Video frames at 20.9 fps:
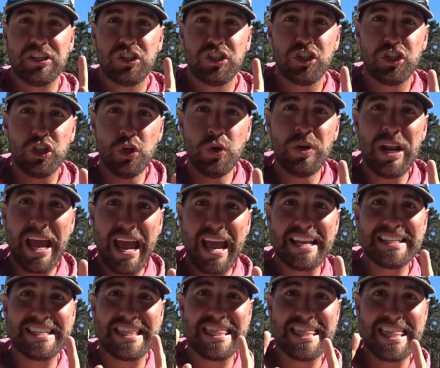soon
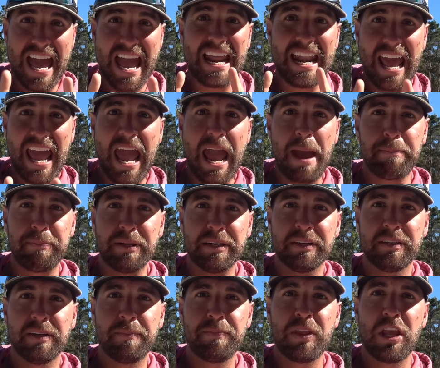as that
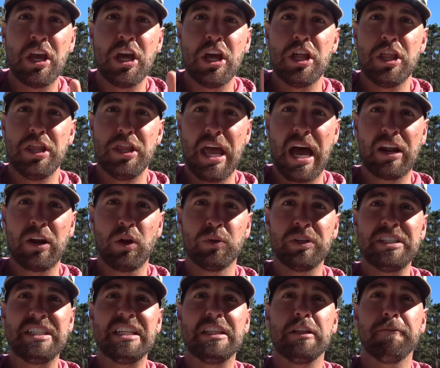happened, not
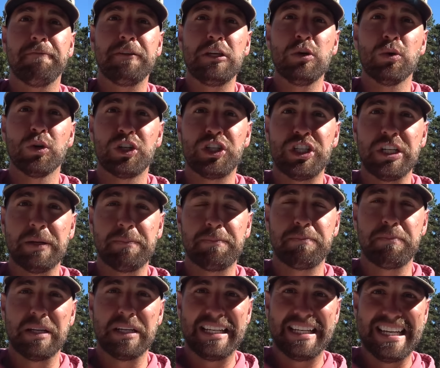only did the viewership
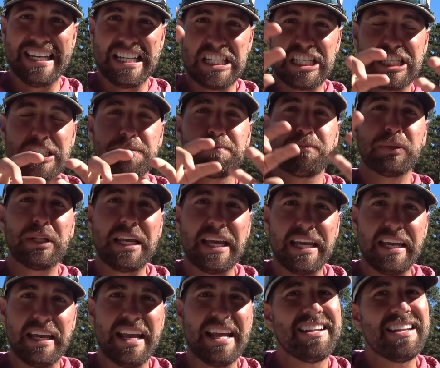get
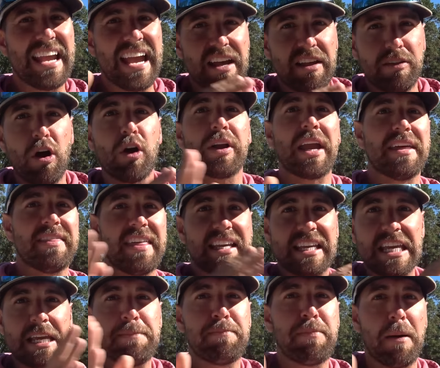split, and yeah, okay, they
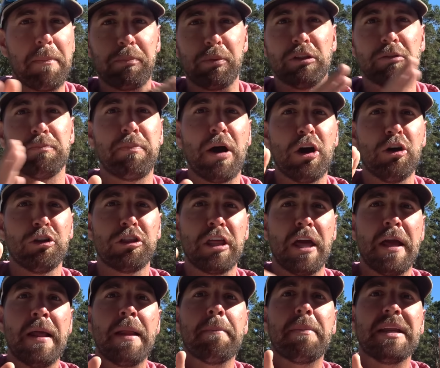keep up with both,
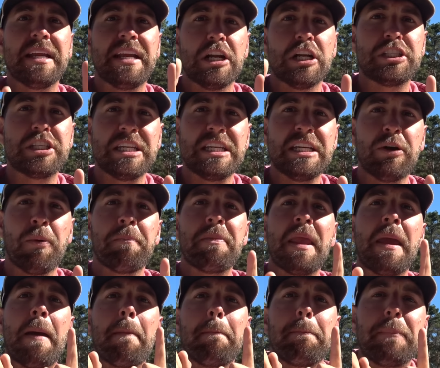but here's the deal
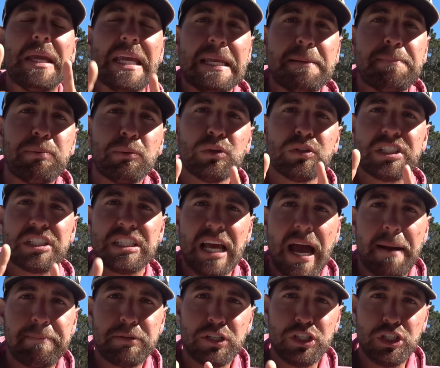people
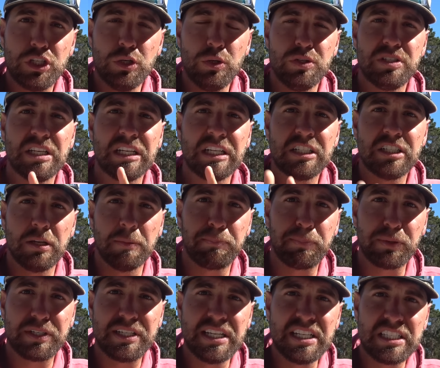stopped choosing to
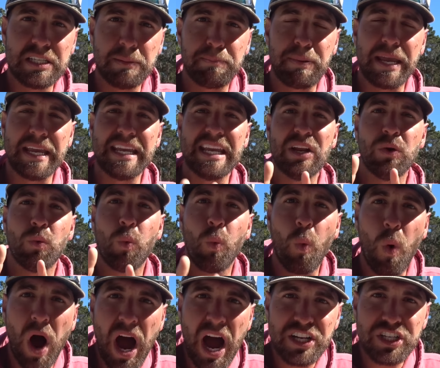participate in
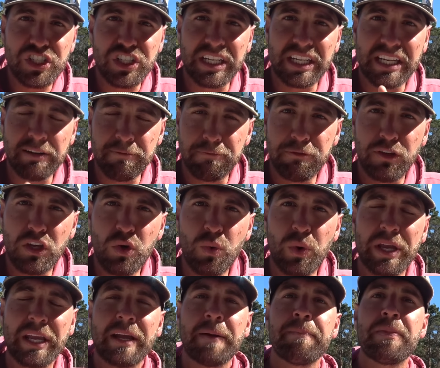watching and
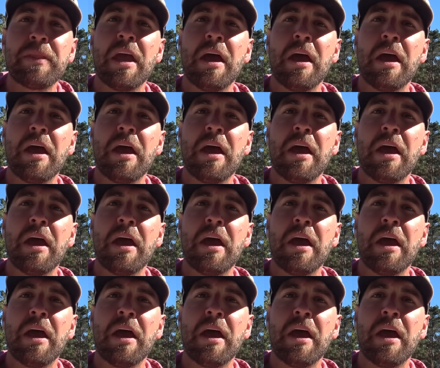viewing